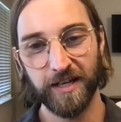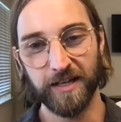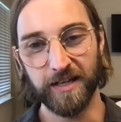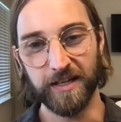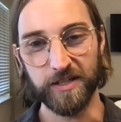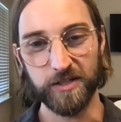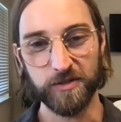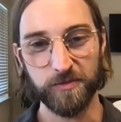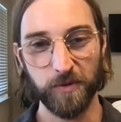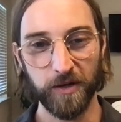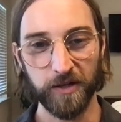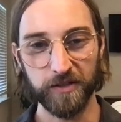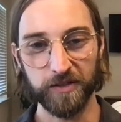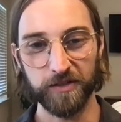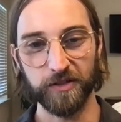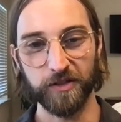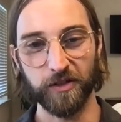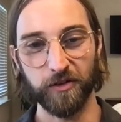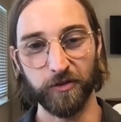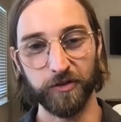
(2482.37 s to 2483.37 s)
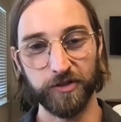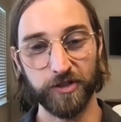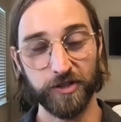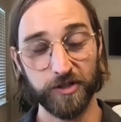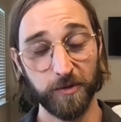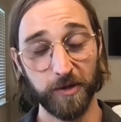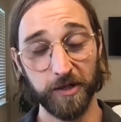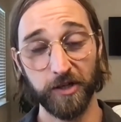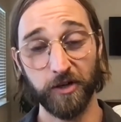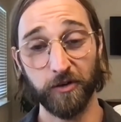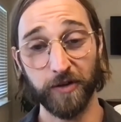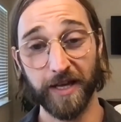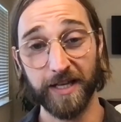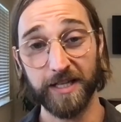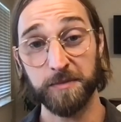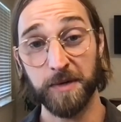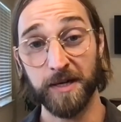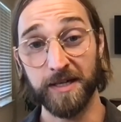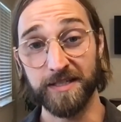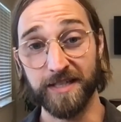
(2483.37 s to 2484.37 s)
I just want you to know that
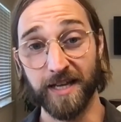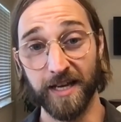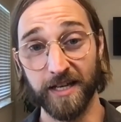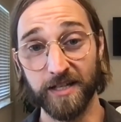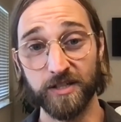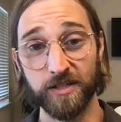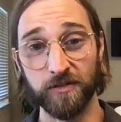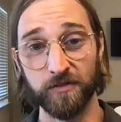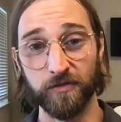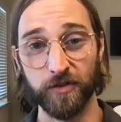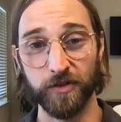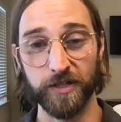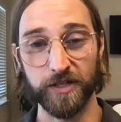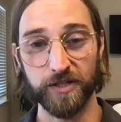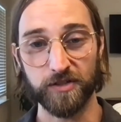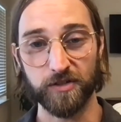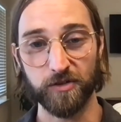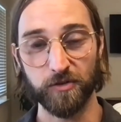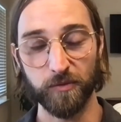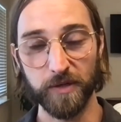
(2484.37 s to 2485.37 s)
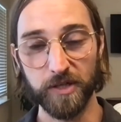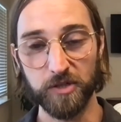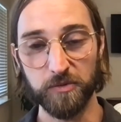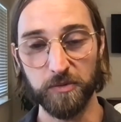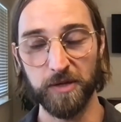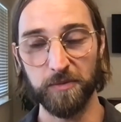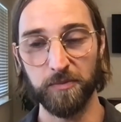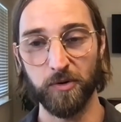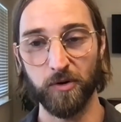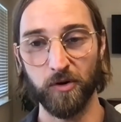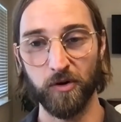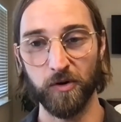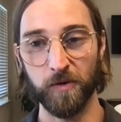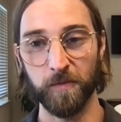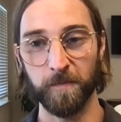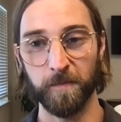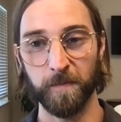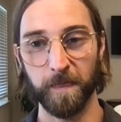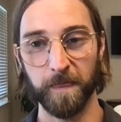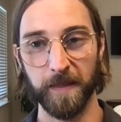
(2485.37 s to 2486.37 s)
is my intention, for this to reach
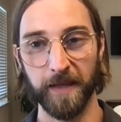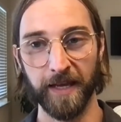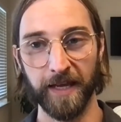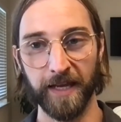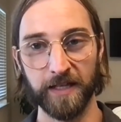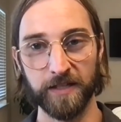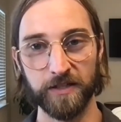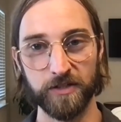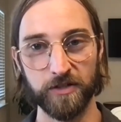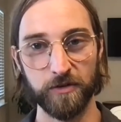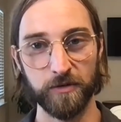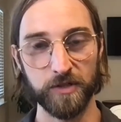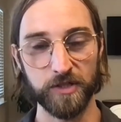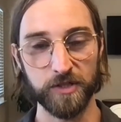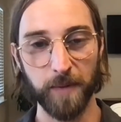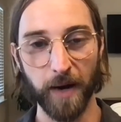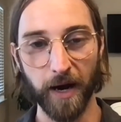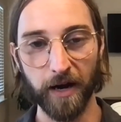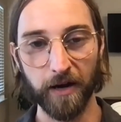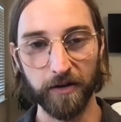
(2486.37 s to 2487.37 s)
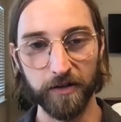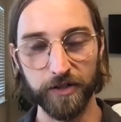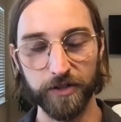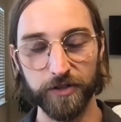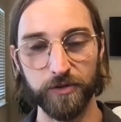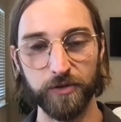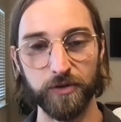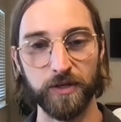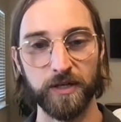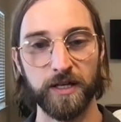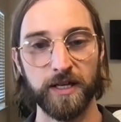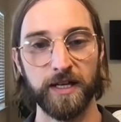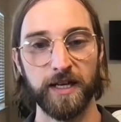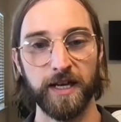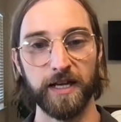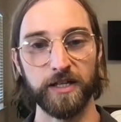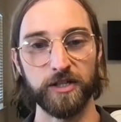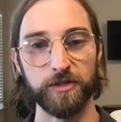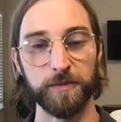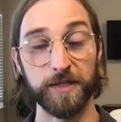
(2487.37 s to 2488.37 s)
people and to inspire you
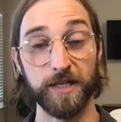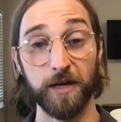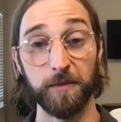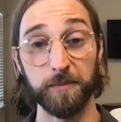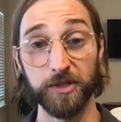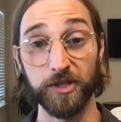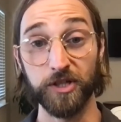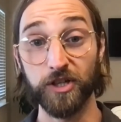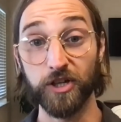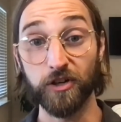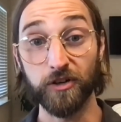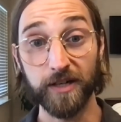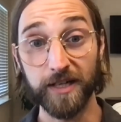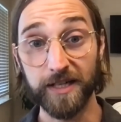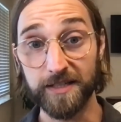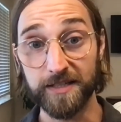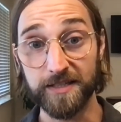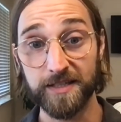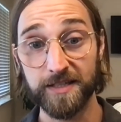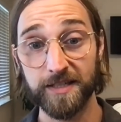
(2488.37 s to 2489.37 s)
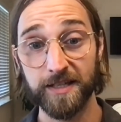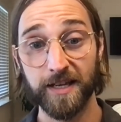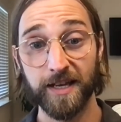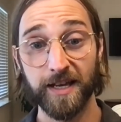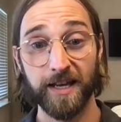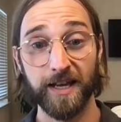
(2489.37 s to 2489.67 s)
and to become curious